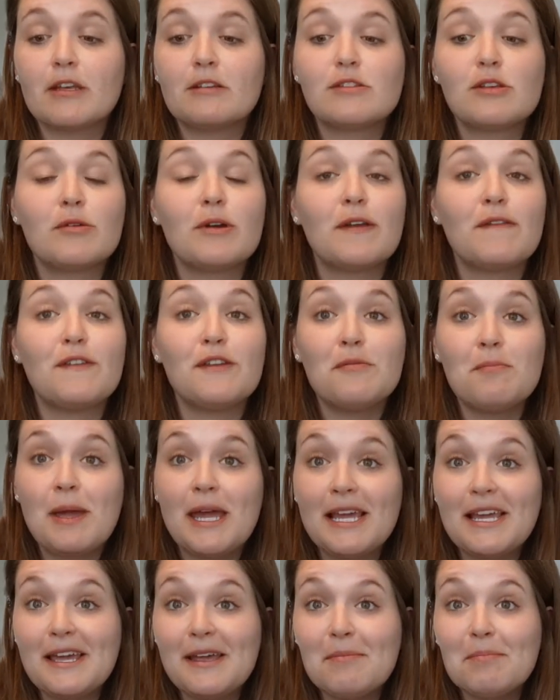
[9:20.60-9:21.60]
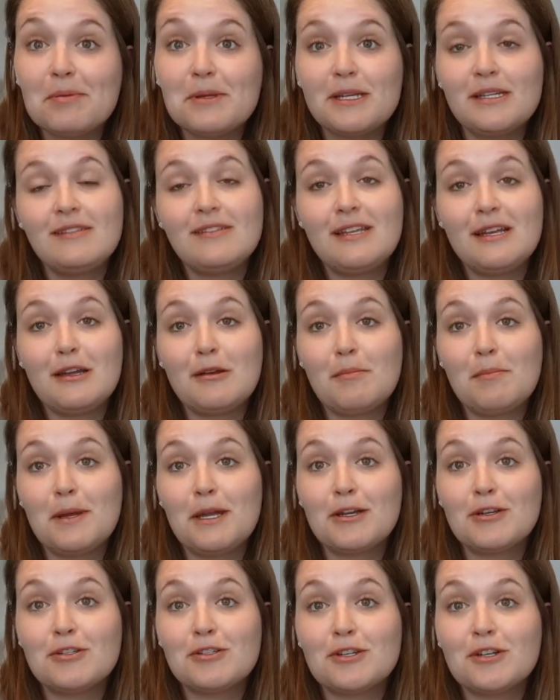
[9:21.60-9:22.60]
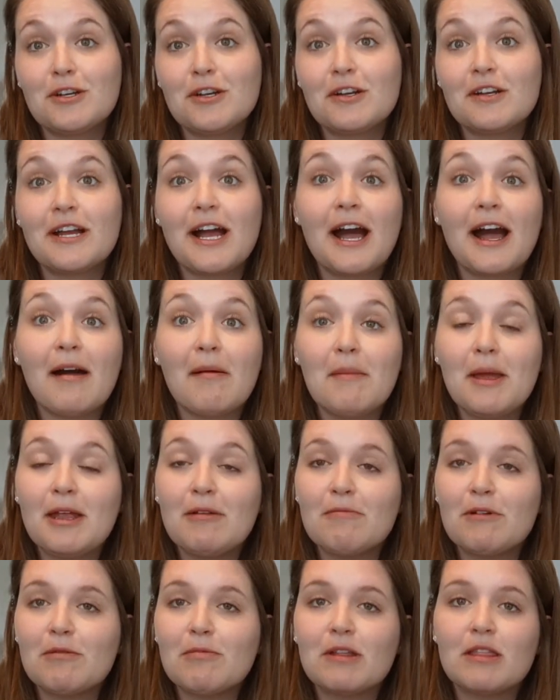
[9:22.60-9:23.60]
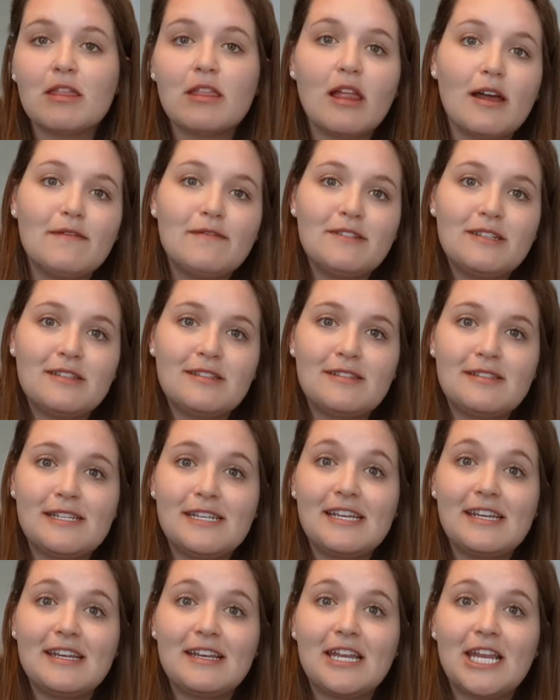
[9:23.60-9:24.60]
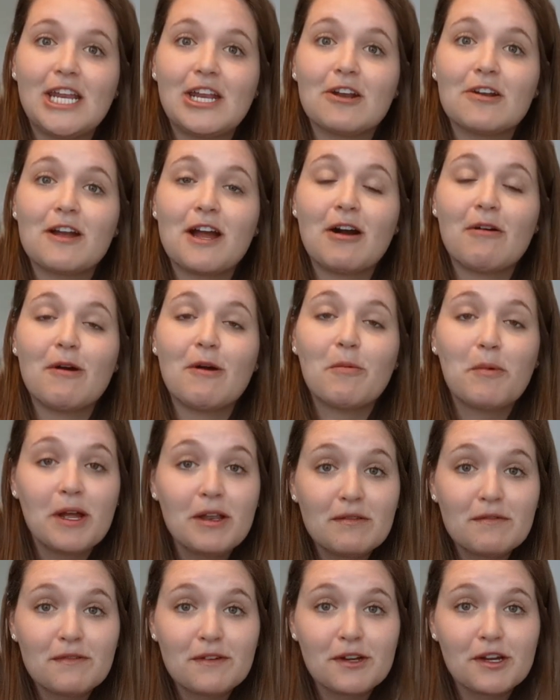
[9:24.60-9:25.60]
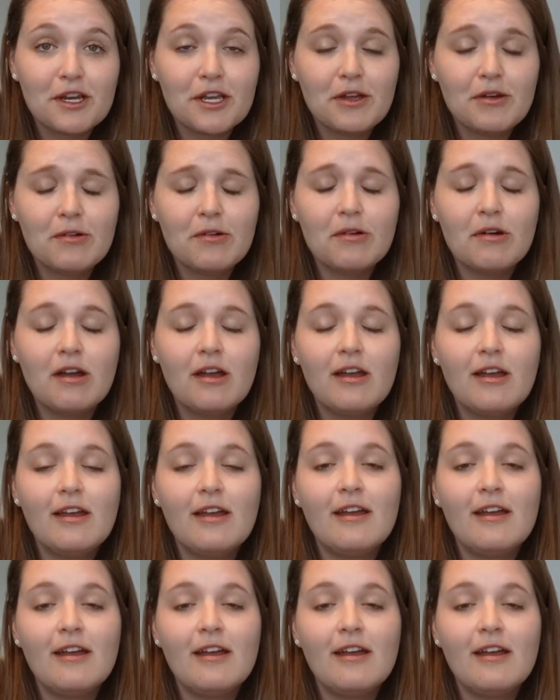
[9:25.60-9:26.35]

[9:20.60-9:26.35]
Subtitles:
So if you make it, please take a picture, comment. We would love to see and hear how it went for you.